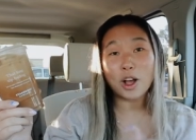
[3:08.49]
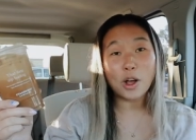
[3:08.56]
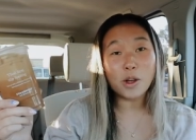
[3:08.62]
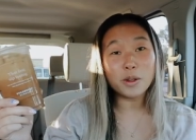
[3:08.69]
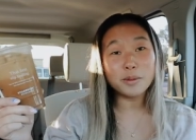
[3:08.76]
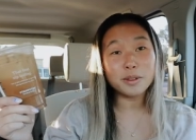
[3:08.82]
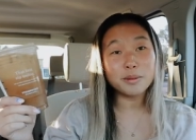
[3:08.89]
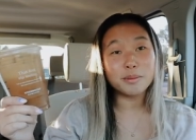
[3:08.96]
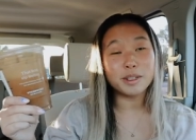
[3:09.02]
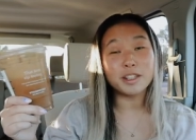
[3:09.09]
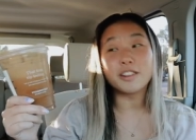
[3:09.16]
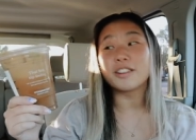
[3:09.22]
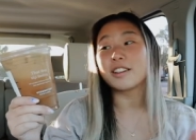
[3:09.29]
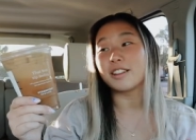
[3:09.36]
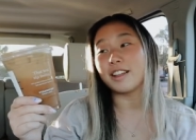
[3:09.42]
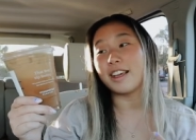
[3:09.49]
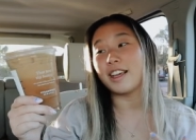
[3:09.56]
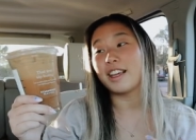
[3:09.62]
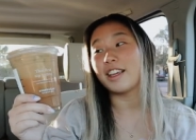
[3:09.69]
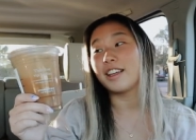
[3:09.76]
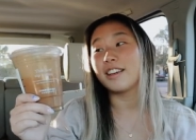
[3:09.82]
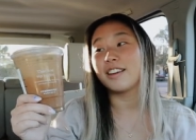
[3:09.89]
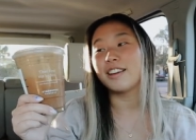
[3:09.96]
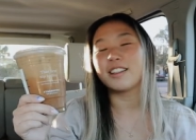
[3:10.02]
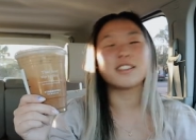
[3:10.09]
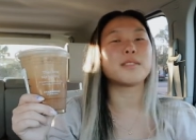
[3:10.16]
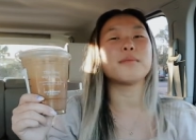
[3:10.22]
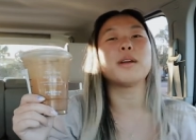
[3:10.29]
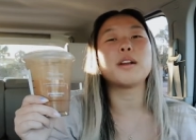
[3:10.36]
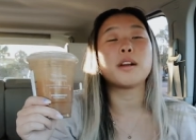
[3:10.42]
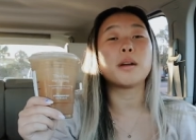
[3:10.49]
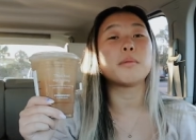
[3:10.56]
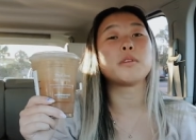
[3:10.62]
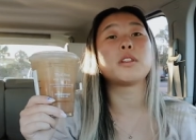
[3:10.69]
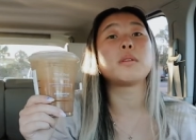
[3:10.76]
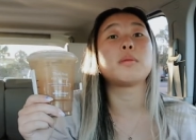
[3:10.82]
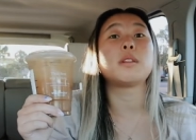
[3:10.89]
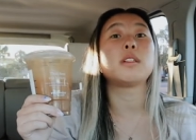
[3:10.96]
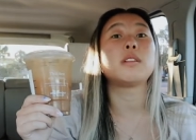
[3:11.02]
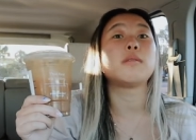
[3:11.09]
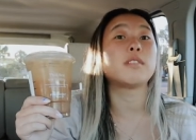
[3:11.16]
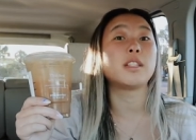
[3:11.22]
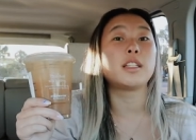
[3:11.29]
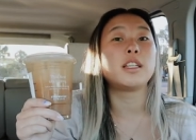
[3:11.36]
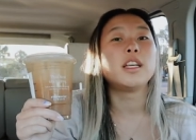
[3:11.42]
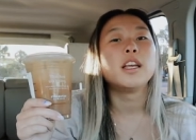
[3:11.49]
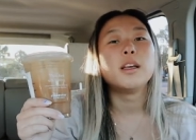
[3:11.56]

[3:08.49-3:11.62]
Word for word: almond milk like it doesn't matter how much they put in really